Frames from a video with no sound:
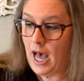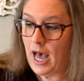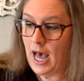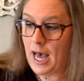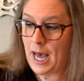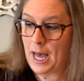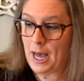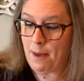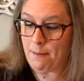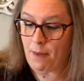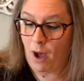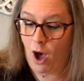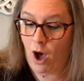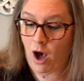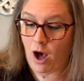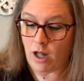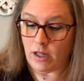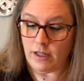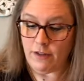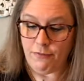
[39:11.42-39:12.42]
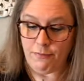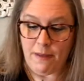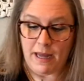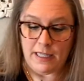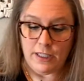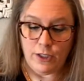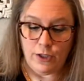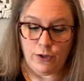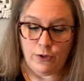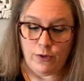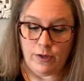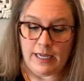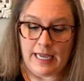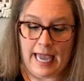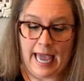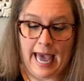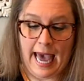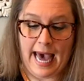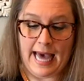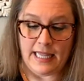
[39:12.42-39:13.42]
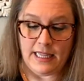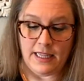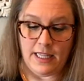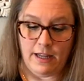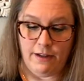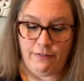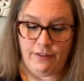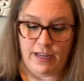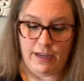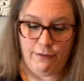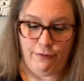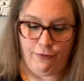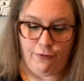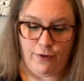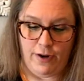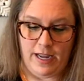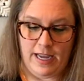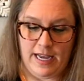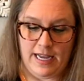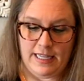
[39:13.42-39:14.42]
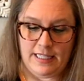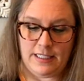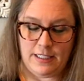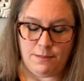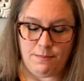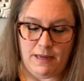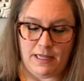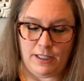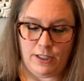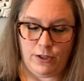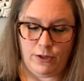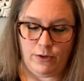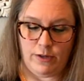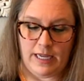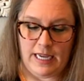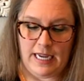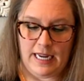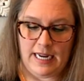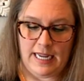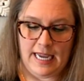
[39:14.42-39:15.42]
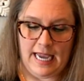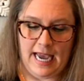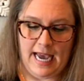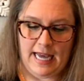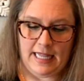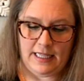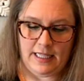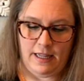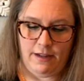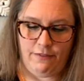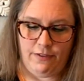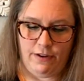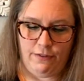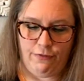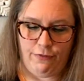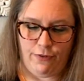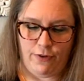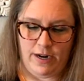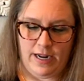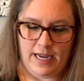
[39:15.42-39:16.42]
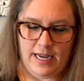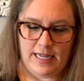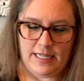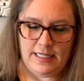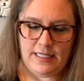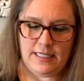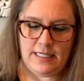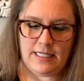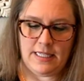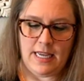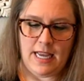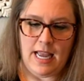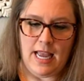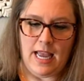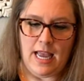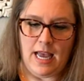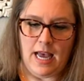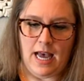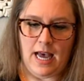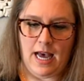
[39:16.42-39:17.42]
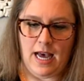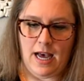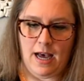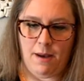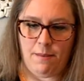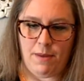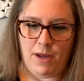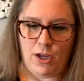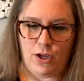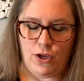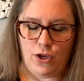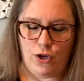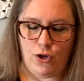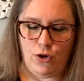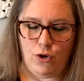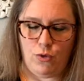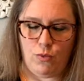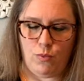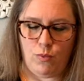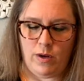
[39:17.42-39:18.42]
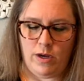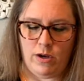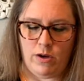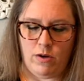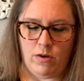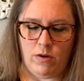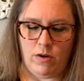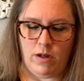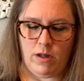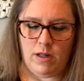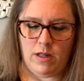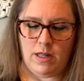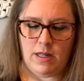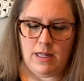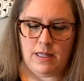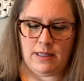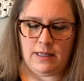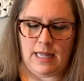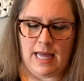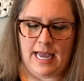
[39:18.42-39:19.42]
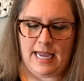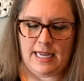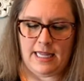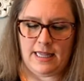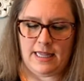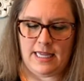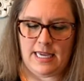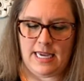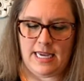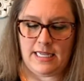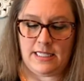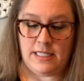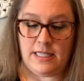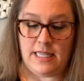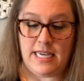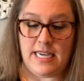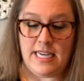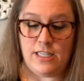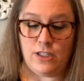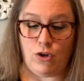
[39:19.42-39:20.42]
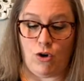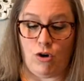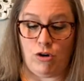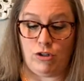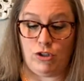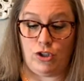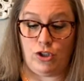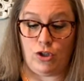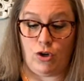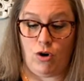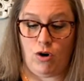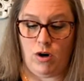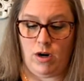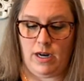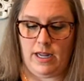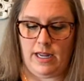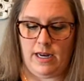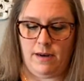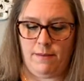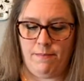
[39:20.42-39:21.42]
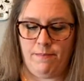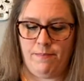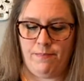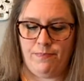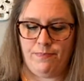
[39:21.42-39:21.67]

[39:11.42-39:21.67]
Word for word: Um, all of my little cat loving friends, my little kitty cat loving friends, um, you will like these. These are darling.